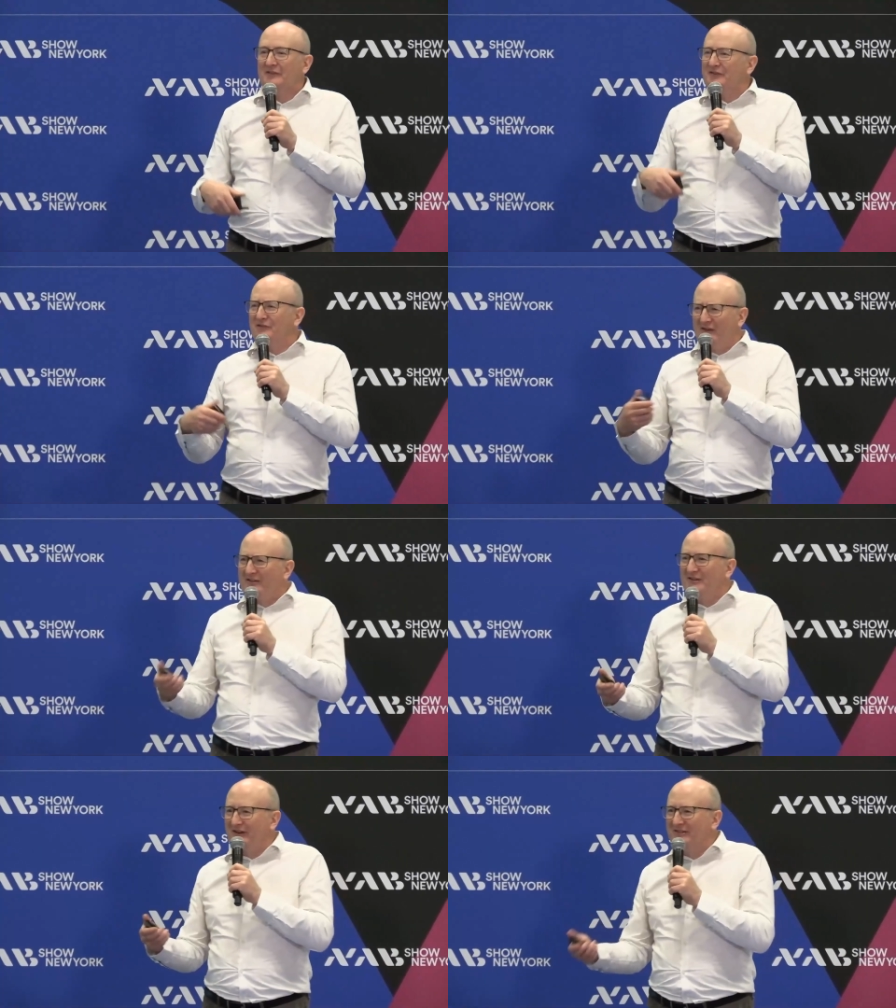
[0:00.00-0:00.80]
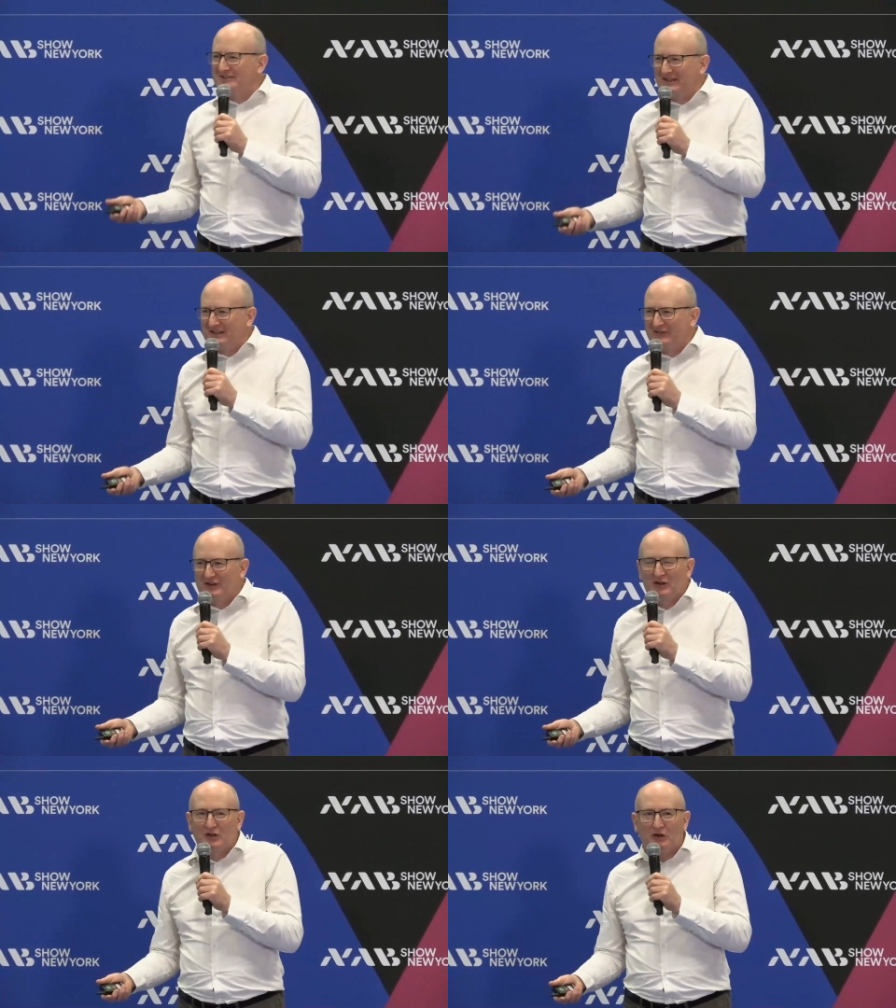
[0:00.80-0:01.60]
for very, very
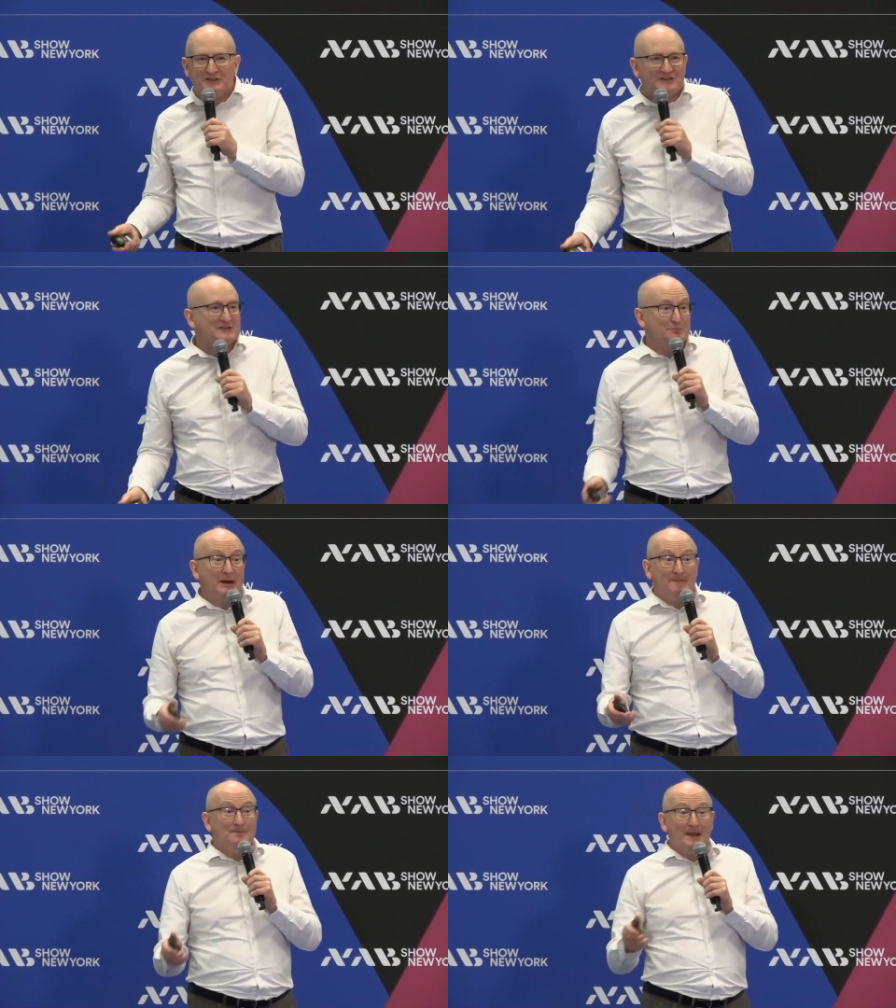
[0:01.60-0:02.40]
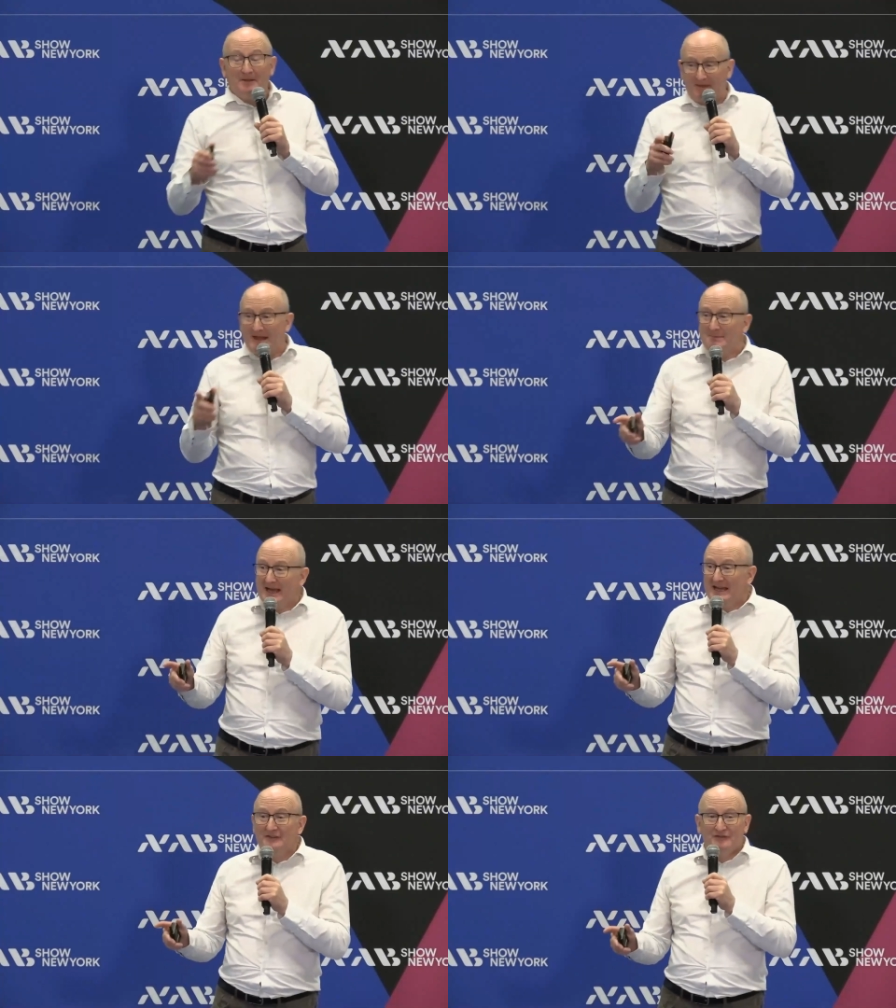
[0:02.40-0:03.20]
significant costs, but they
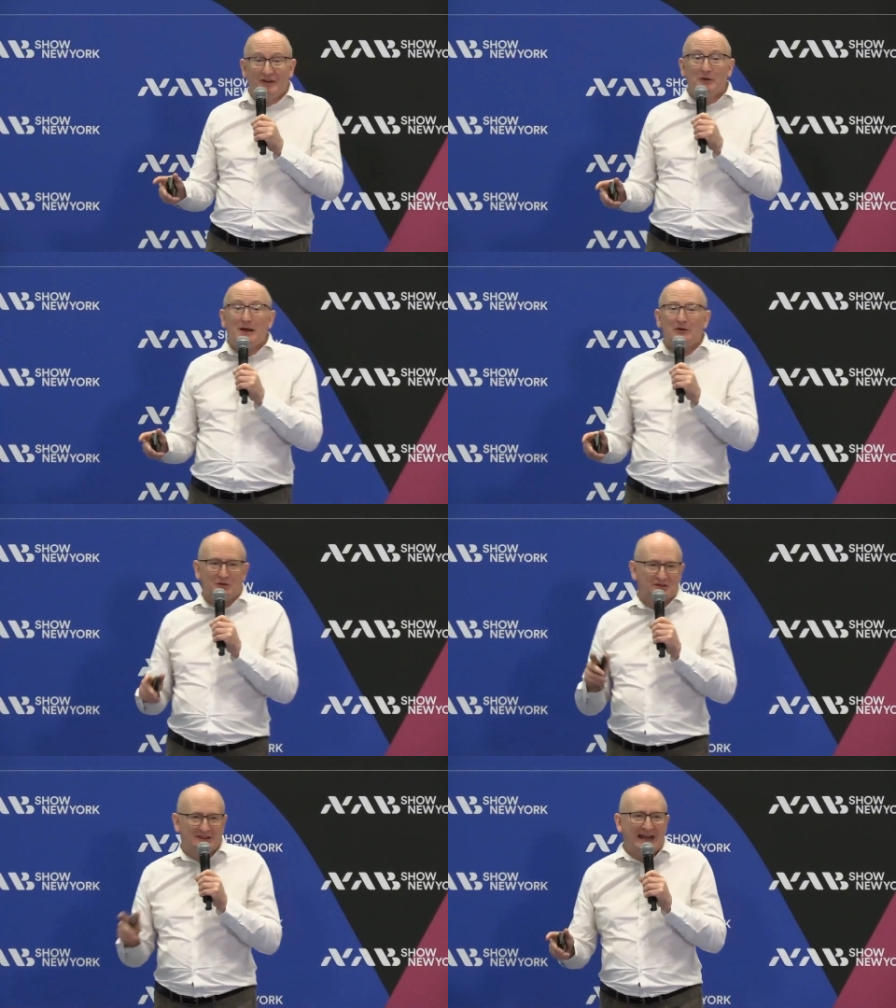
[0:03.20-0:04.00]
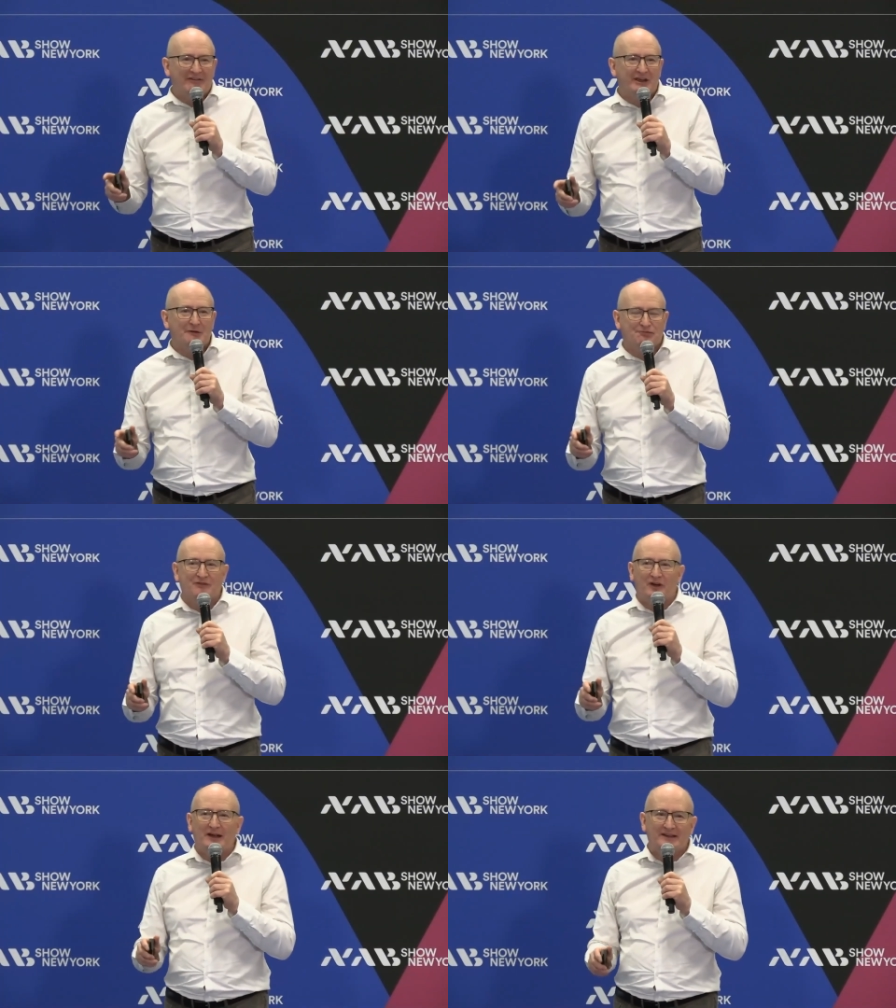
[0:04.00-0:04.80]
behaved very well because carrier
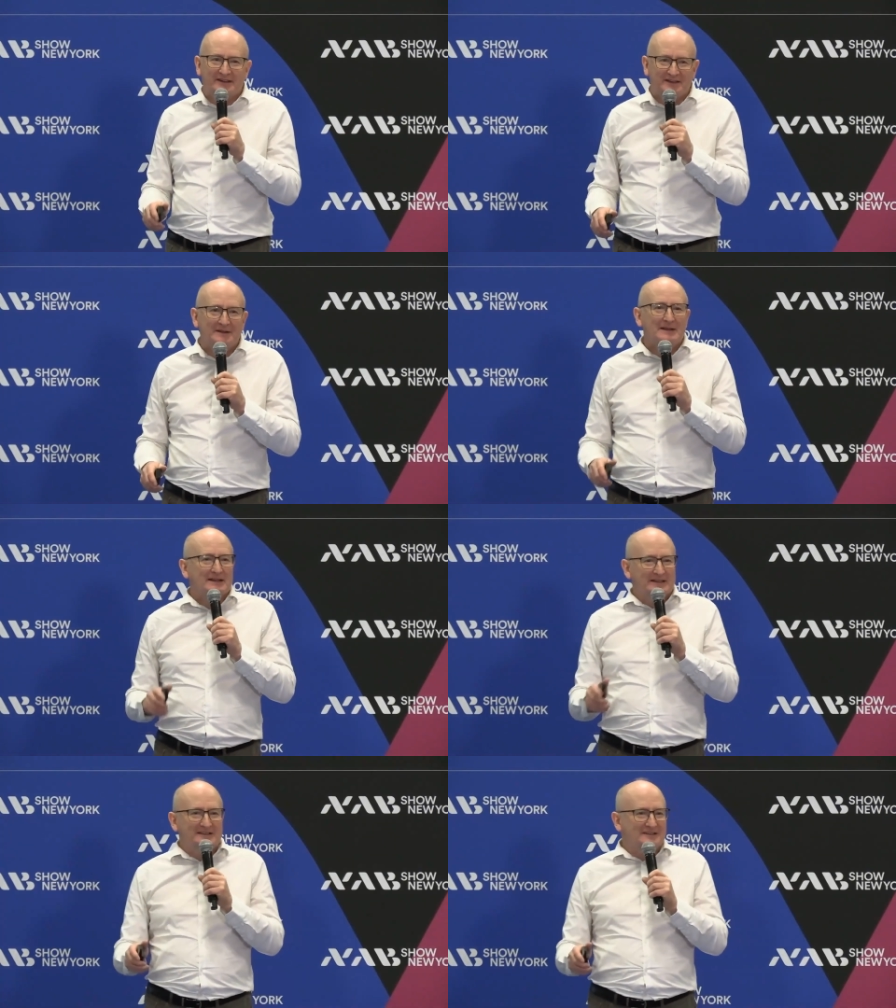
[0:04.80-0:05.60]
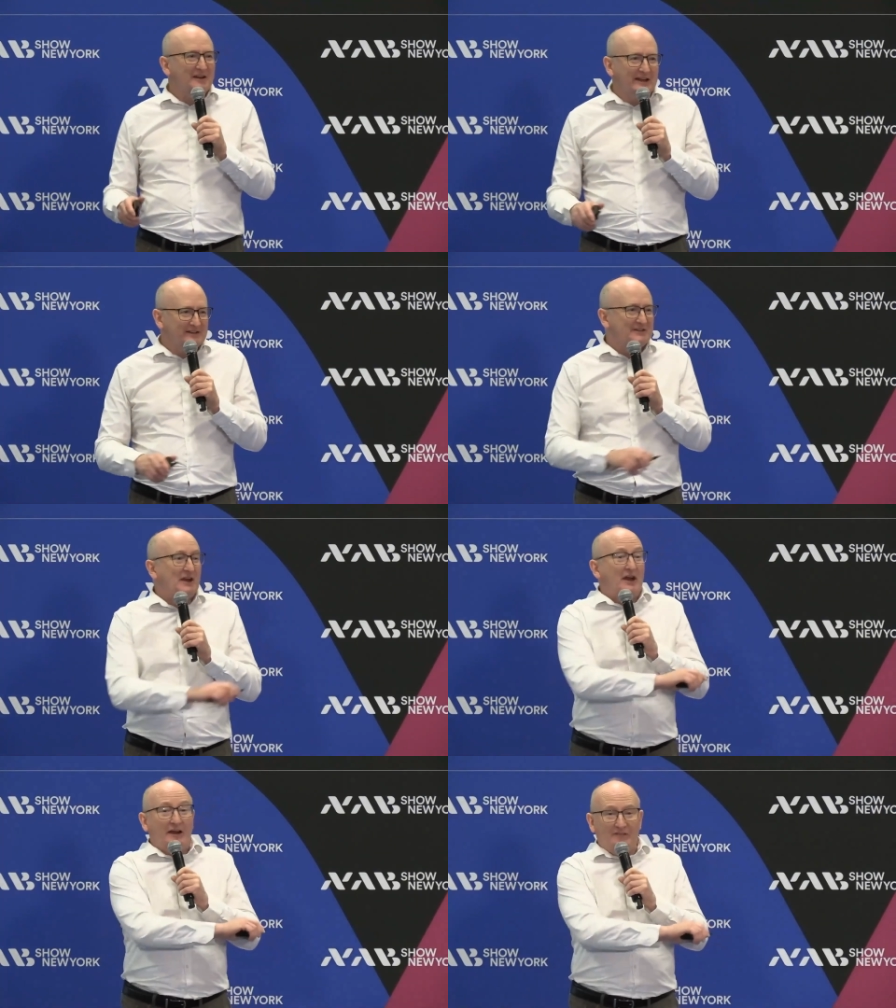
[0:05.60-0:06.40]
provided leased lines
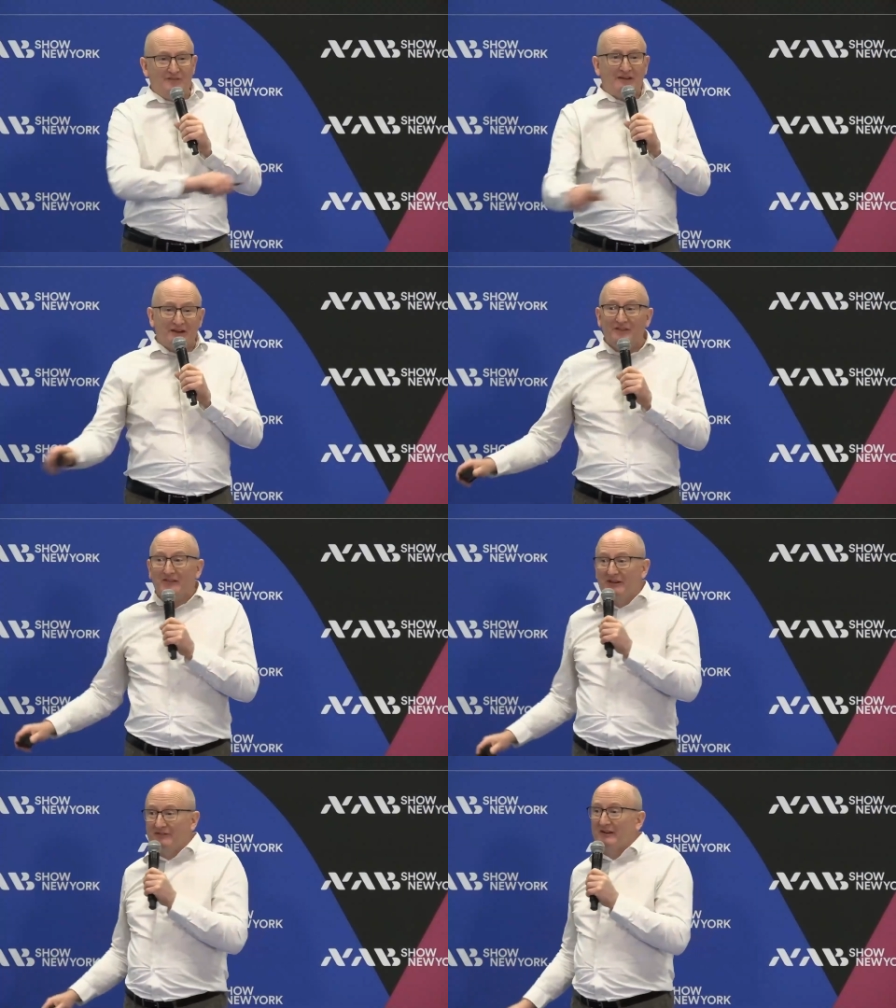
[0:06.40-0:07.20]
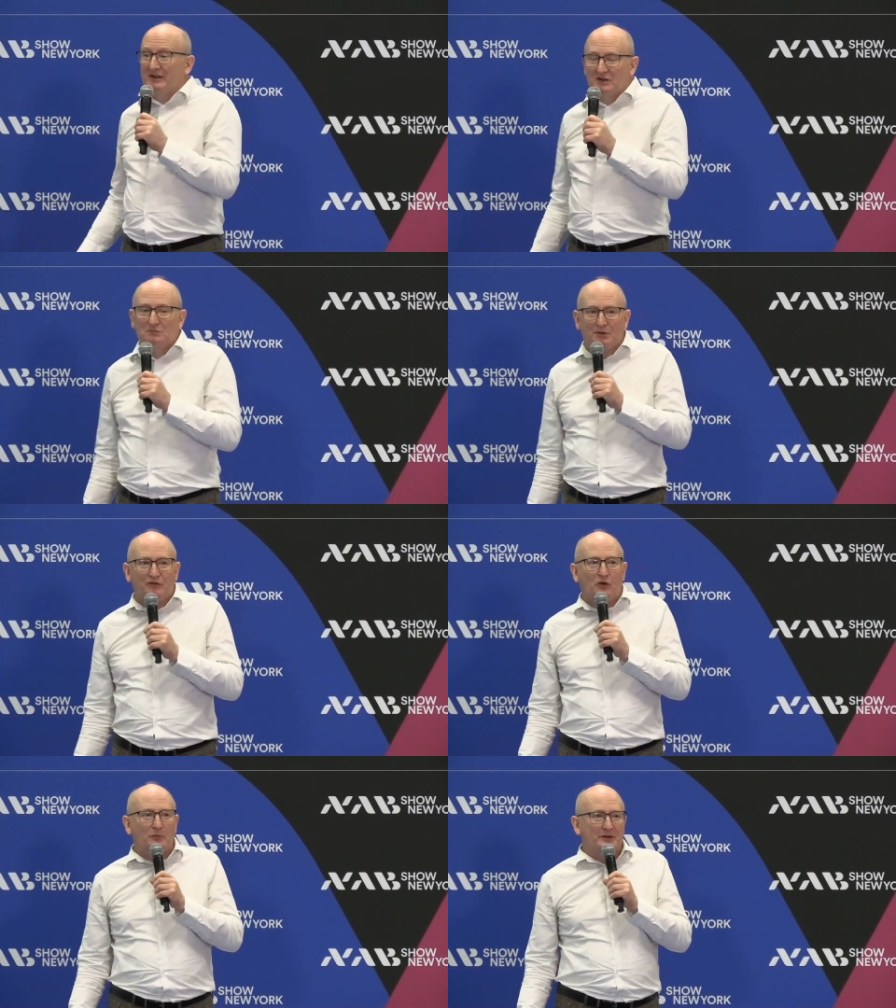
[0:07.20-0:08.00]
are very, very, very good
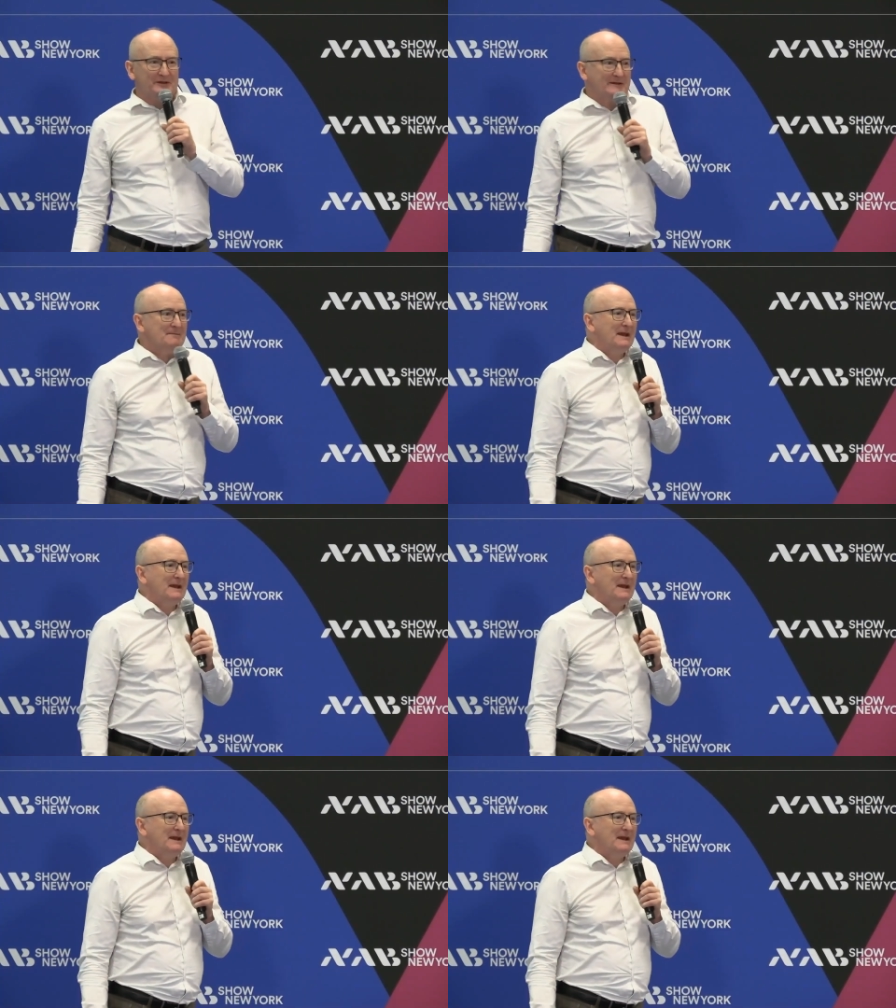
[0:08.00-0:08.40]
performance.